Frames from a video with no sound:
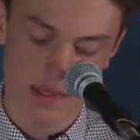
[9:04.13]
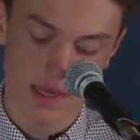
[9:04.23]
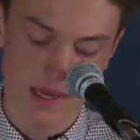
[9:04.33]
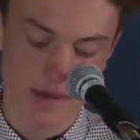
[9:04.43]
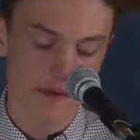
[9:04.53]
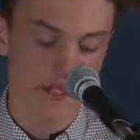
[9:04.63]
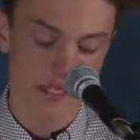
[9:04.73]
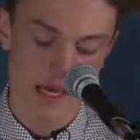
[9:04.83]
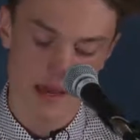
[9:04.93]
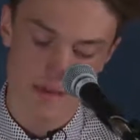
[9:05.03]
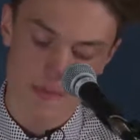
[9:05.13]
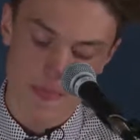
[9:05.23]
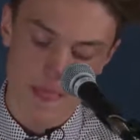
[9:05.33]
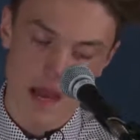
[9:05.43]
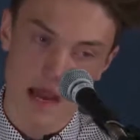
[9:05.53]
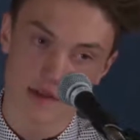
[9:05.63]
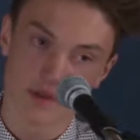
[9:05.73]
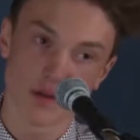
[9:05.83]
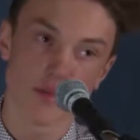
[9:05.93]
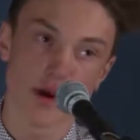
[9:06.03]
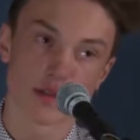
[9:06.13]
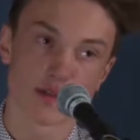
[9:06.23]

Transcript: Like say, I have 2 balls